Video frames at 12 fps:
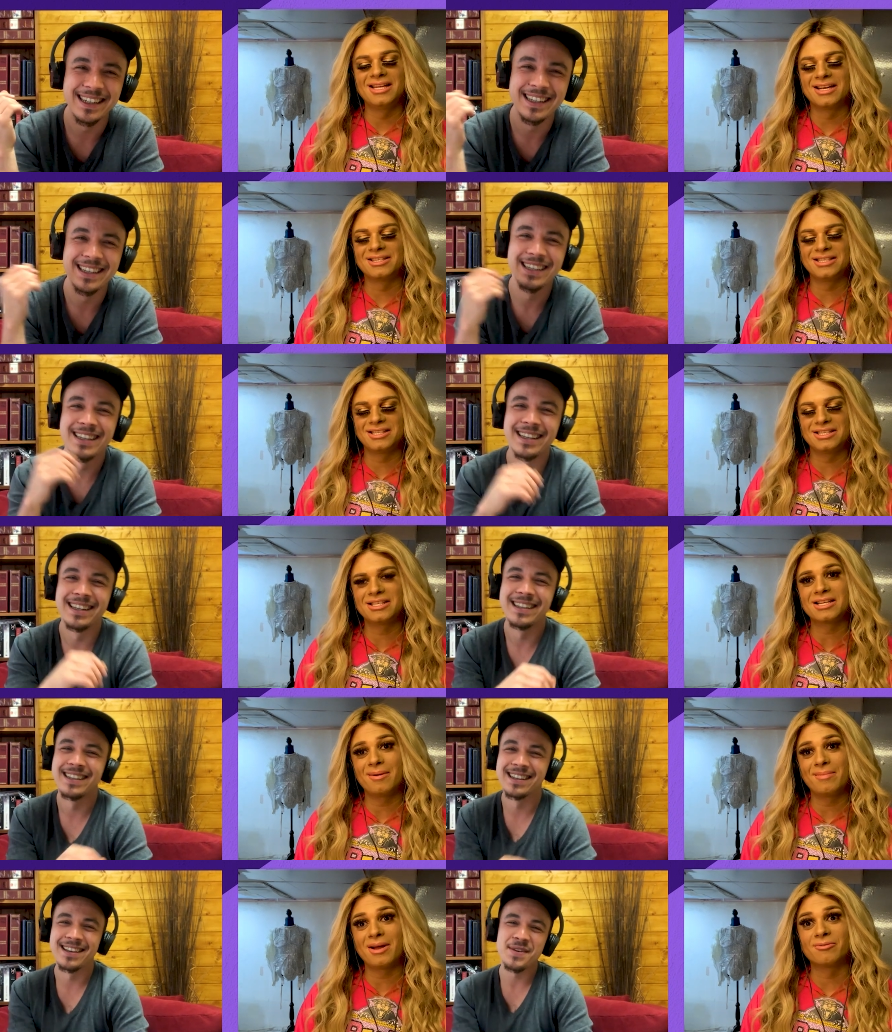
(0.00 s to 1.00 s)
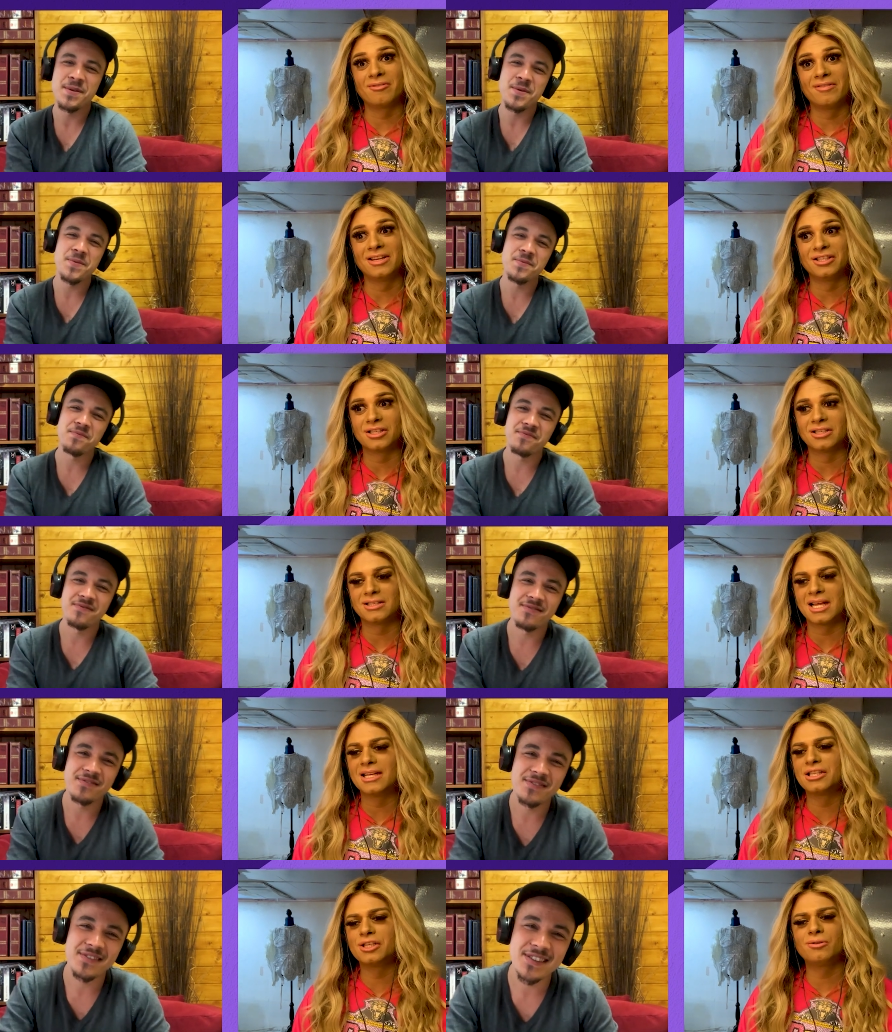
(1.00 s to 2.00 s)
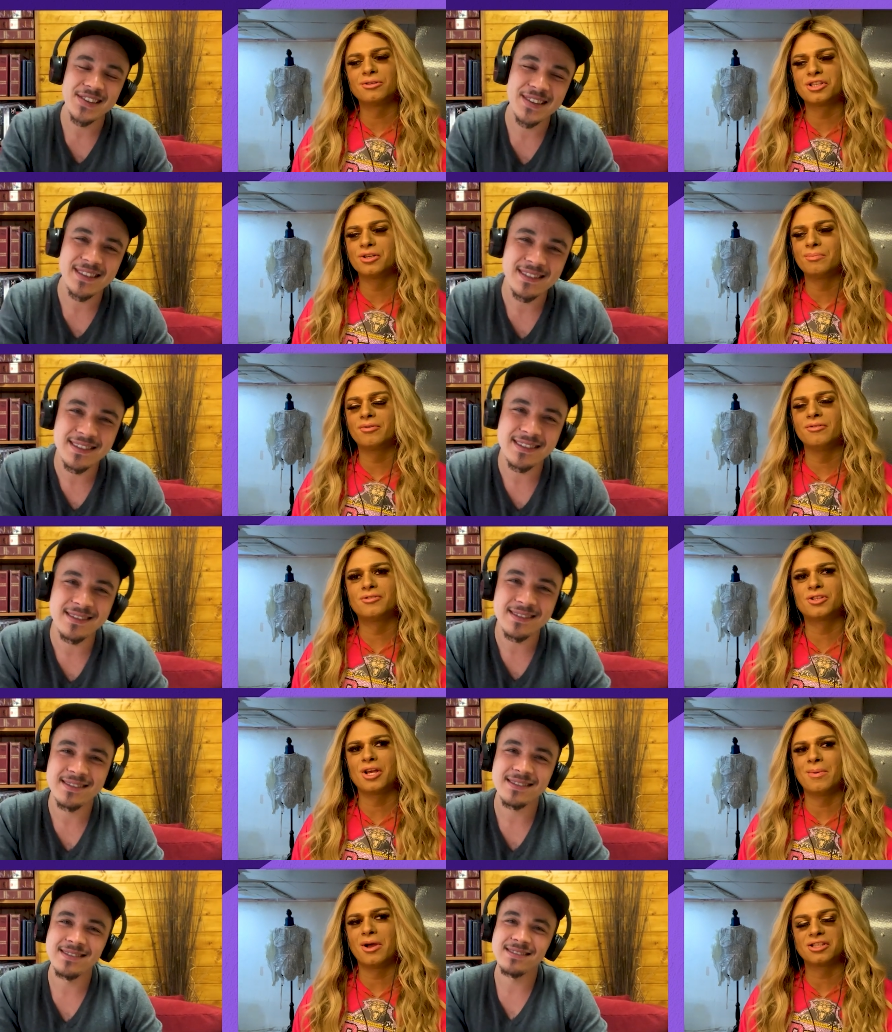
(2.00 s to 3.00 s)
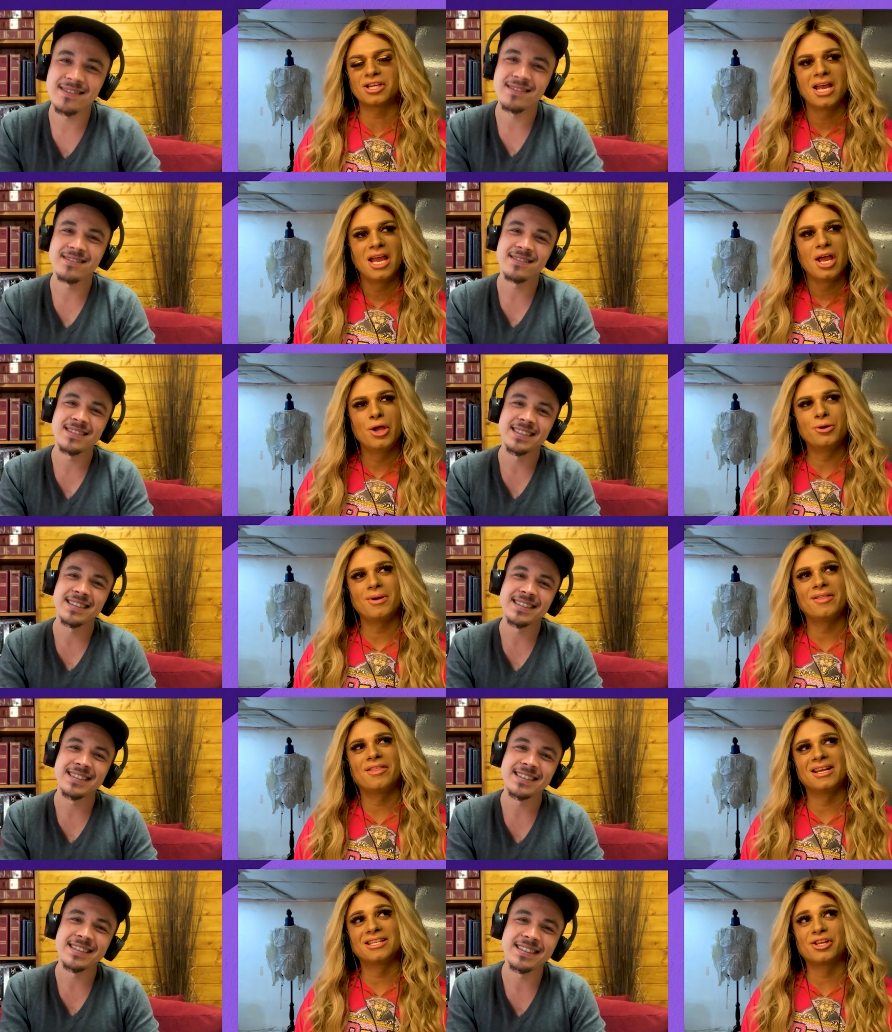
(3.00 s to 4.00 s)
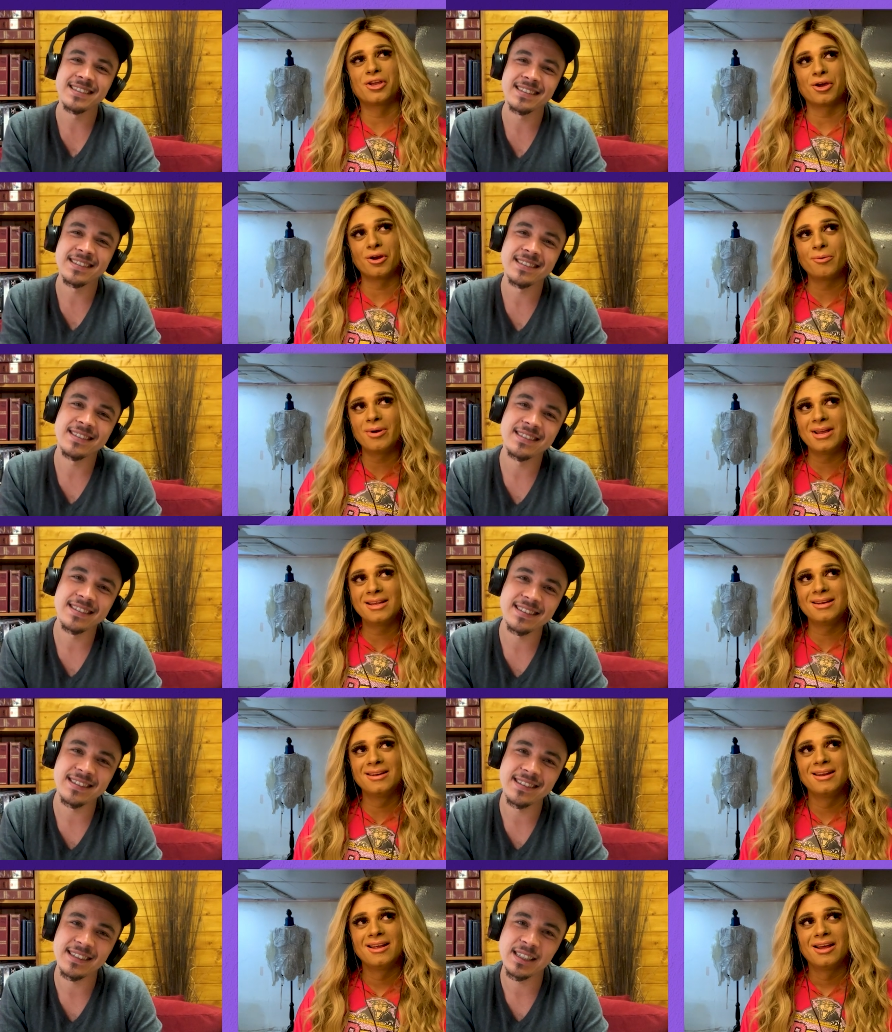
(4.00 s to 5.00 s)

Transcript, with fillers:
Speaker 1: yeah, she's she's come back with a vengeance, and she'll she'll prove so much. Who do I think is gonna win?